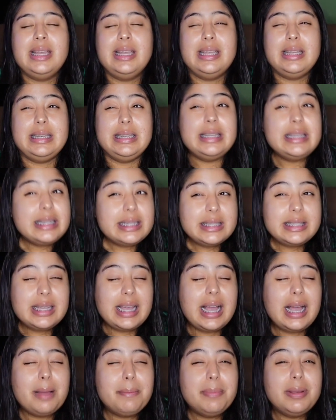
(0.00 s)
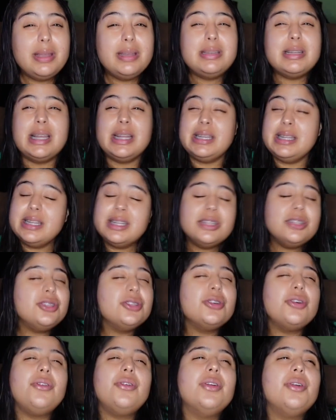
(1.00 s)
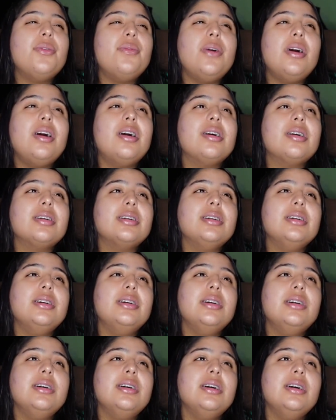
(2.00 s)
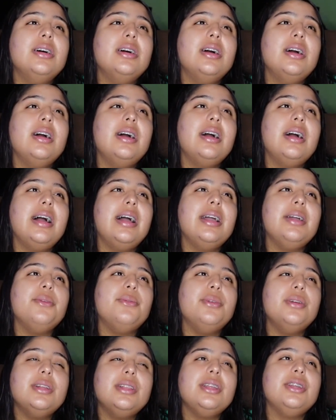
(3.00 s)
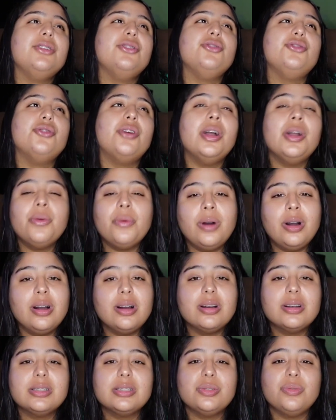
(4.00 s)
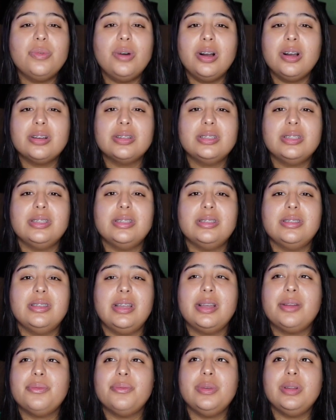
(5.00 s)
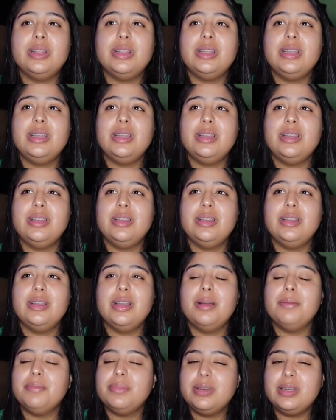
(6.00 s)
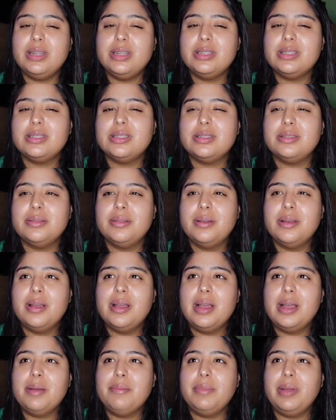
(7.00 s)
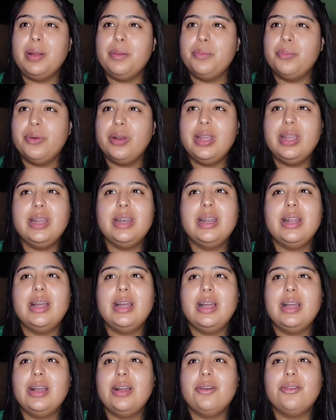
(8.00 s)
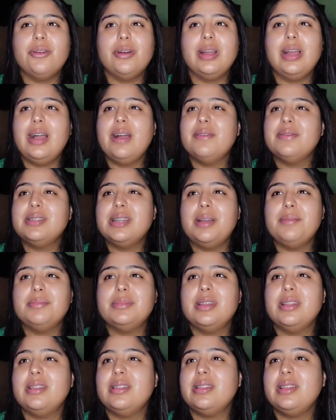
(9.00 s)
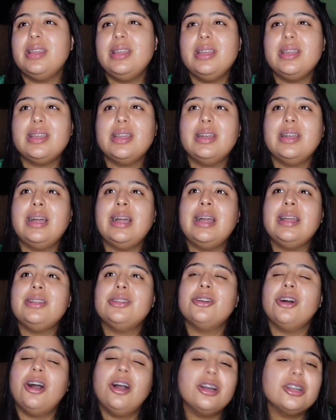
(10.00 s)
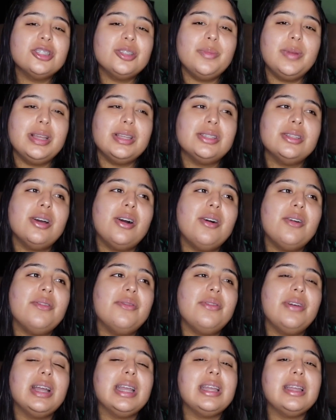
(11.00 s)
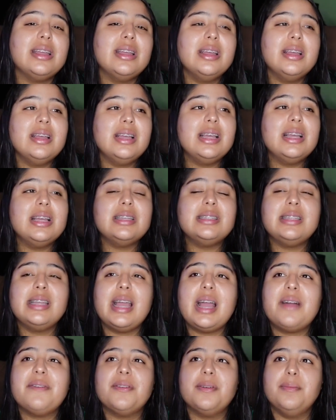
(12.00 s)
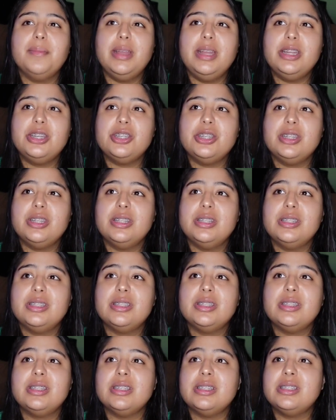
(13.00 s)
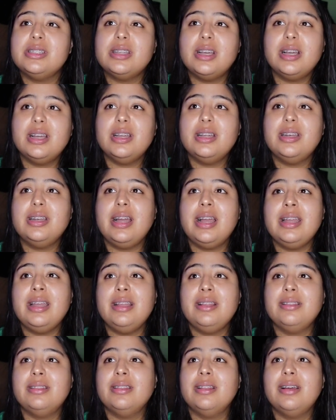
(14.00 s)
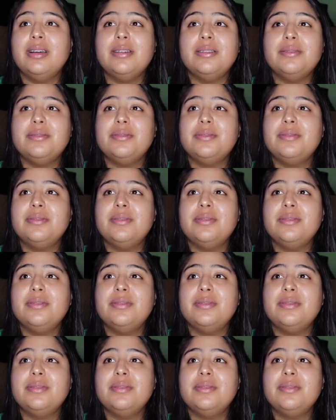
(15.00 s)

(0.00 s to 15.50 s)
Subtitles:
needed to happen. I needed to go on a walk. I really enjoy walks. Walks is like really empties my brain, or I have time to think and I talk to myself. I say affirmations. The sun, I love